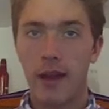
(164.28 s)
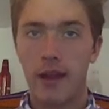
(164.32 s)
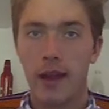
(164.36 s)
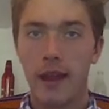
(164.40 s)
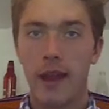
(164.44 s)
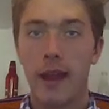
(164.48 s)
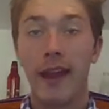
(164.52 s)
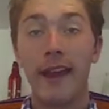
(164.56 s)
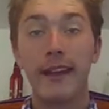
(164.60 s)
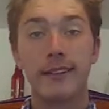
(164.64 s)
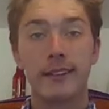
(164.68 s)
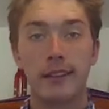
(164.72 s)

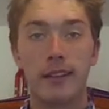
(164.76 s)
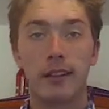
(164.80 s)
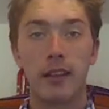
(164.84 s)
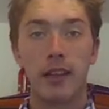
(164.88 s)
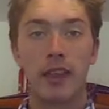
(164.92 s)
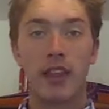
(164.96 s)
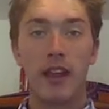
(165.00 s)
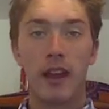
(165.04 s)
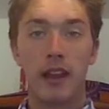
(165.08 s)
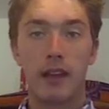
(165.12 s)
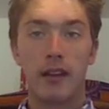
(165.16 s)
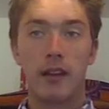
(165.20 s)
agent
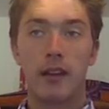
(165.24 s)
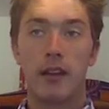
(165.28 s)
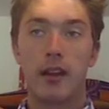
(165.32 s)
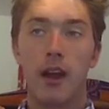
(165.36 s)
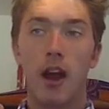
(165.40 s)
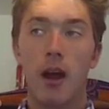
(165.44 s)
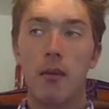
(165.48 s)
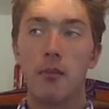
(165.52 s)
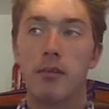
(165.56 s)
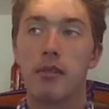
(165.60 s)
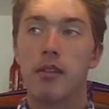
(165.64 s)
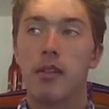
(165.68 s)
that
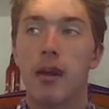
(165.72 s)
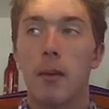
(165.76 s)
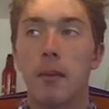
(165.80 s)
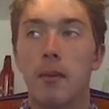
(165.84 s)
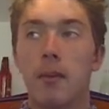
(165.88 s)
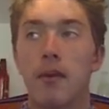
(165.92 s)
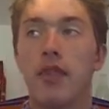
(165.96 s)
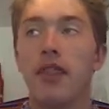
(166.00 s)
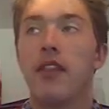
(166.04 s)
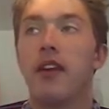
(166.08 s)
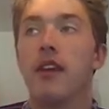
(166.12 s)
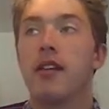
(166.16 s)
comes up
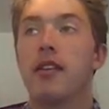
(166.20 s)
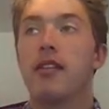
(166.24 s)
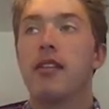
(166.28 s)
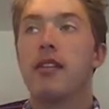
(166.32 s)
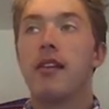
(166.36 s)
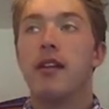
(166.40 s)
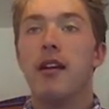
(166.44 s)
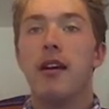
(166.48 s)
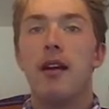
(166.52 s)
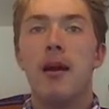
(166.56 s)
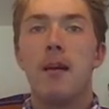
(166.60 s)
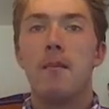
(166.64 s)
with this
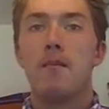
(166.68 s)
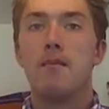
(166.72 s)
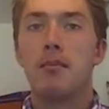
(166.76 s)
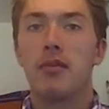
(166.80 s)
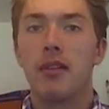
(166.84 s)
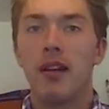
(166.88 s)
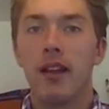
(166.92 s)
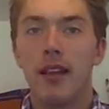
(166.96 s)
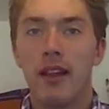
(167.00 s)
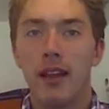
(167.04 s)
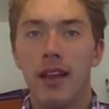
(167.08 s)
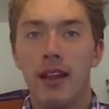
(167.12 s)

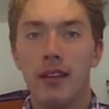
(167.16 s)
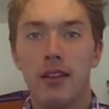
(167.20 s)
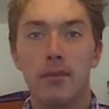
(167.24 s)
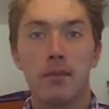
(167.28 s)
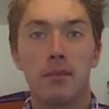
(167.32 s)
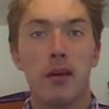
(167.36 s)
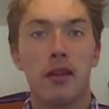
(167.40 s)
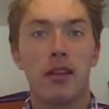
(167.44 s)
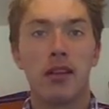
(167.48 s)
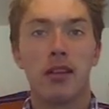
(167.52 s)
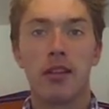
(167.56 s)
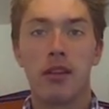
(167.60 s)
brilliant
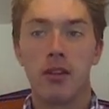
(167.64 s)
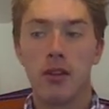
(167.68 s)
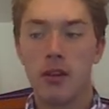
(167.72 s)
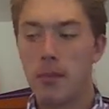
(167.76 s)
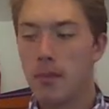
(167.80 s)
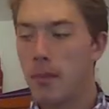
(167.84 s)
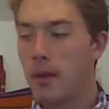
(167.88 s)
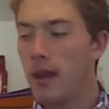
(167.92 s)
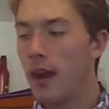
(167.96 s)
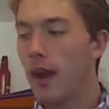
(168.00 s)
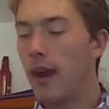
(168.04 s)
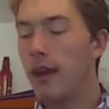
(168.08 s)
but
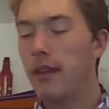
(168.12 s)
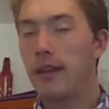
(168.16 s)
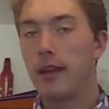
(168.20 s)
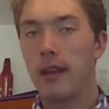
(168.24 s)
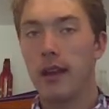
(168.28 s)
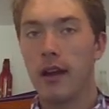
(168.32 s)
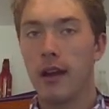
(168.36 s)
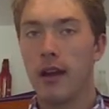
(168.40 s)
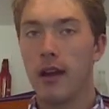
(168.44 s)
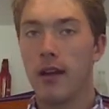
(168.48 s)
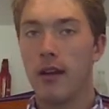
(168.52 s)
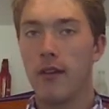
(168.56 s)
stupid
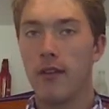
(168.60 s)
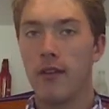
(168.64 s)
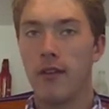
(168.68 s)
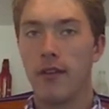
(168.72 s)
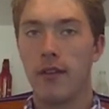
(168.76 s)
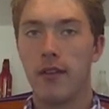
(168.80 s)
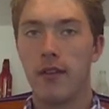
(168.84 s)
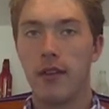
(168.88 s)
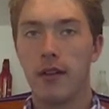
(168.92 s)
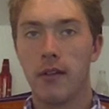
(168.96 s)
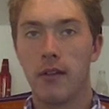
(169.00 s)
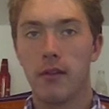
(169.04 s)
idea of
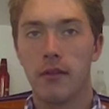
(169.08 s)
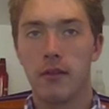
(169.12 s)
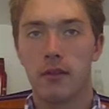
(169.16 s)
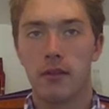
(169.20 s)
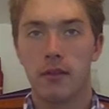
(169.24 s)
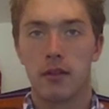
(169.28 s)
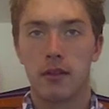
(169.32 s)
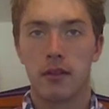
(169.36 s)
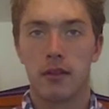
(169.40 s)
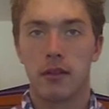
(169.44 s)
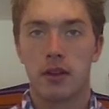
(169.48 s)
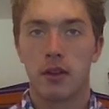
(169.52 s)

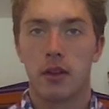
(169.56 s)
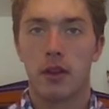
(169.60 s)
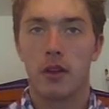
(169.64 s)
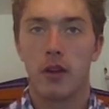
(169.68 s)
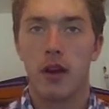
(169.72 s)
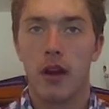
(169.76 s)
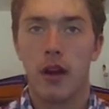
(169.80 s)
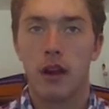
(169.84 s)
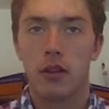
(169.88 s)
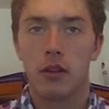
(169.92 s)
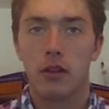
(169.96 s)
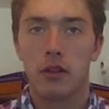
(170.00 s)

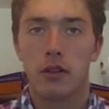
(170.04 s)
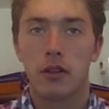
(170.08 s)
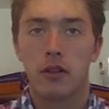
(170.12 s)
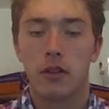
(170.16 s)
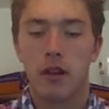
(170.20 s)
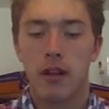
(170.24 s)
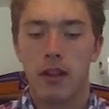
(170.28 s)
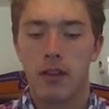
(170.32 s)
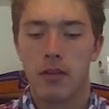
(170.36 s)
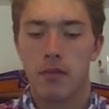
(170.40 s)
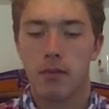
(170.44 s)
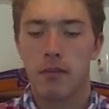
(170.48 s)
trying to
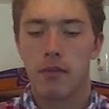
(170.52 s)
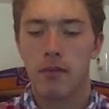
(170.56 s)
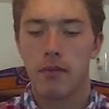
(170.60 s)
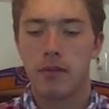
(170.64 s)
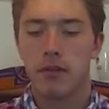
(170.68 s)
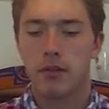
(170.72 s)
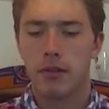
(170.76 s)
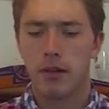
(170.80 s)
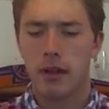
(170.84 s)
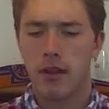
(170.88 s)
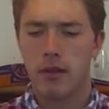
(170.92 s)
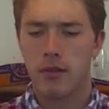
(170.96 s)

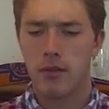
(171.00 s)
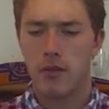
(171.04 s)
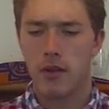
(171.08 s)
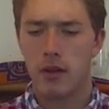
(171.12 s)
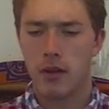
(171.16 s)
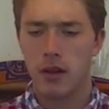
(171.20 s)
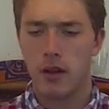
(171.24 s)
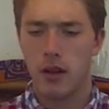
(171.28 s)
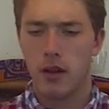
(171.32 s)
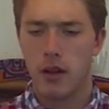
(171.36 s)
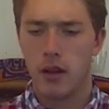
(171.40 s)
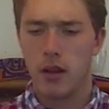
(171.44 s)

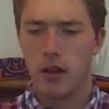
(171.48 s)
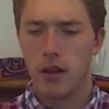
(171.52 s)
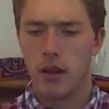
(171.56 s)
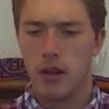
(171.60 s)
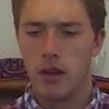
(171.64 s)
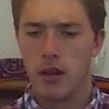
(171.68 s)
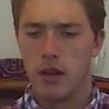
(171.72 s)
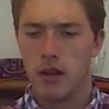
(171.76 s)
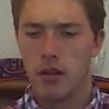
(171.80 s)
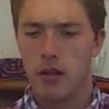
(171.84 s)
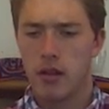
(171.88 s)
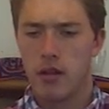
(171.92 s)
transfer
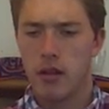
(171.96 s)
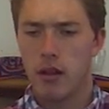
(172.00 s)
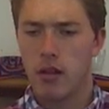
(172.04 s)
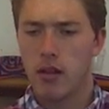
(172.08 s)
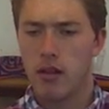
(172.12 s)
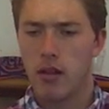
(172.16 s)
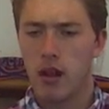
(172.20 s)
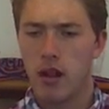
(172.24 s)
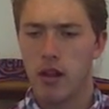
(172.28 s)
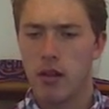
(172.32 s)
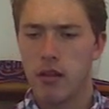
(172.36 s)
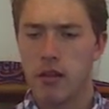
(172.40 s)
6
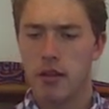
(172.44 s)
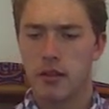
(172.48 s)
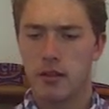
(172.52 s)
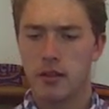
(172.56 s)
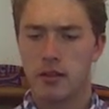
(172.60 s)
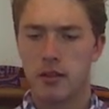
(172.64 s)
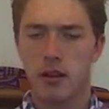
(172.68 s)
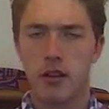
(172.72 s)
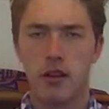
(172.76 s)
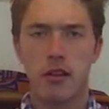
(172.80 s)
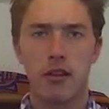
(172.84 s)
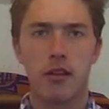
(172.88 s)

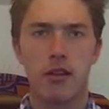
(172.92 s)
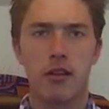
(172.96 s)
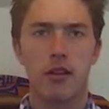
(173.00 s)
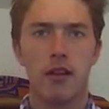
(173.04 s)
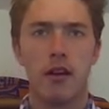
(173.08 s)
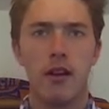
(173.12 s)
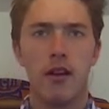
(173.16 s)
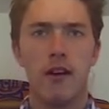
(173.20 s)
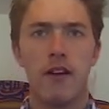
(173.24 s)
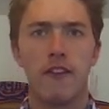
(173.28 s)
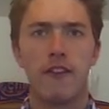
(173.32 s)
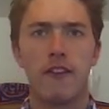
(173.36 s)
hostages
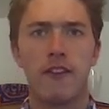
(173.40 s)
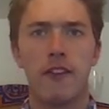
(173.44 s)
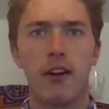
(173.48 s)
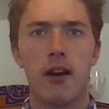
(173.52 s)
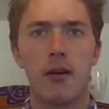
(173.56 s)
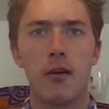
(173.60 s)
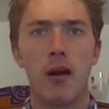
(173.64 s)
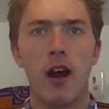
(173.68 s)
from